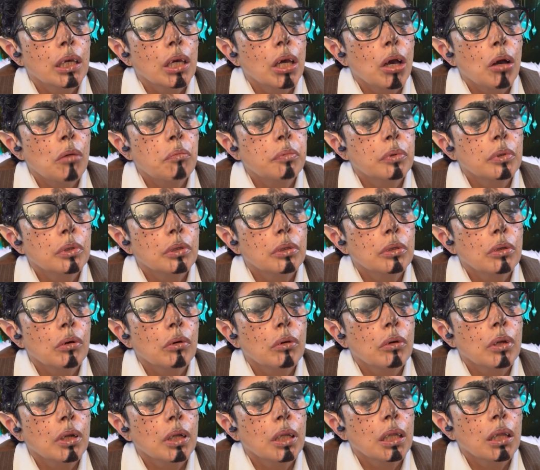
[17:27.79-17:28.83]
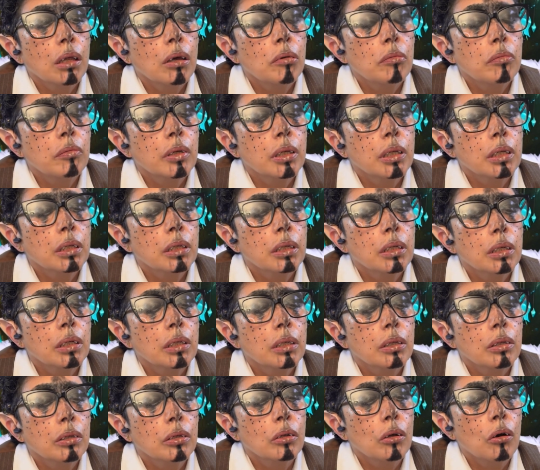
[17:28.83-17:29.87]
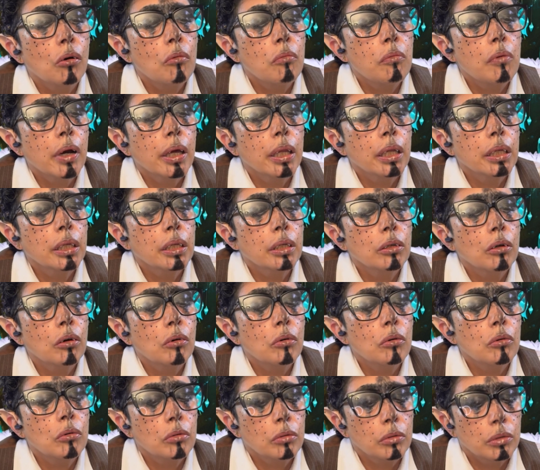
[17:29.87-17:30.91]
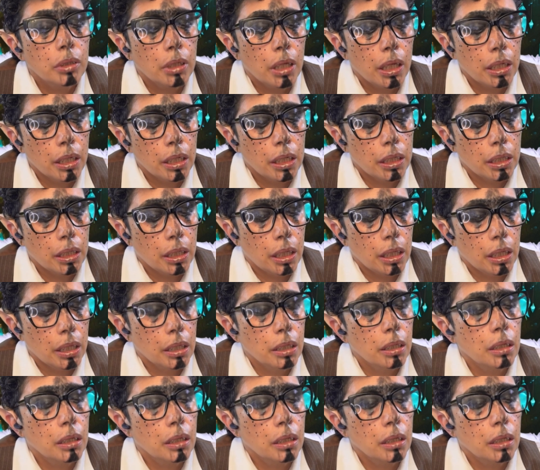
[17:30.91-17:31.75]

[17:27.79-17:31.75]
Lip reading: Episode 11, Nobody Knows Anything.